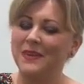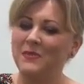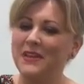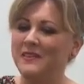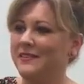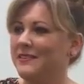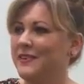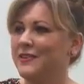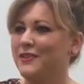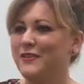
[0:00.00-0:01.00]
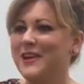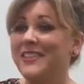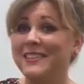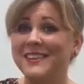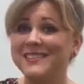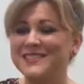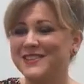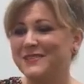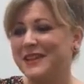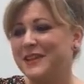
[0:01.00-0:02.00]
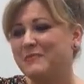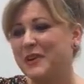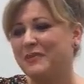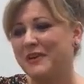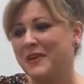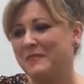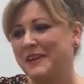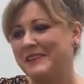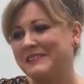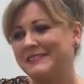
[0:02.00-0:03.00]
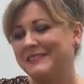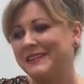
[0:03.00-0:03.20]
I think there are three things that really motivate me